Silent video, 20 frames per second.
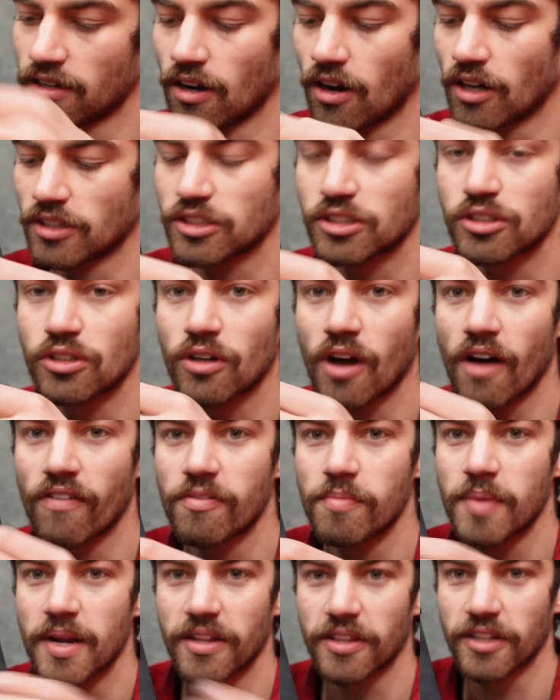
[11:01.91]
I just took off a
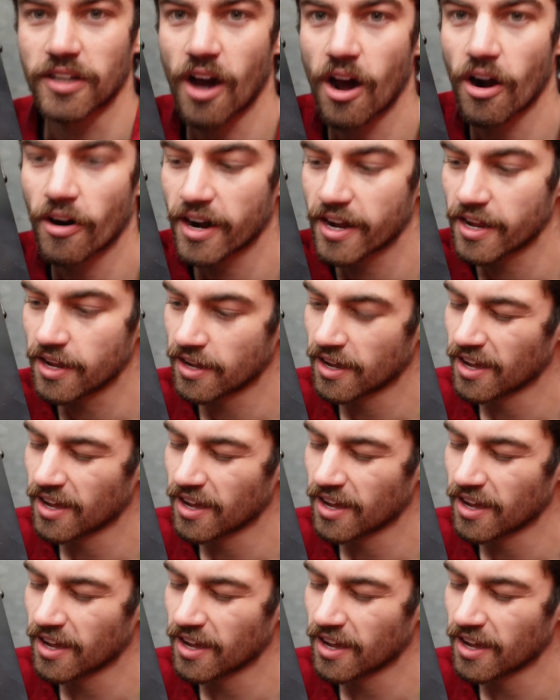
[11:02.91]
bit of the corrie.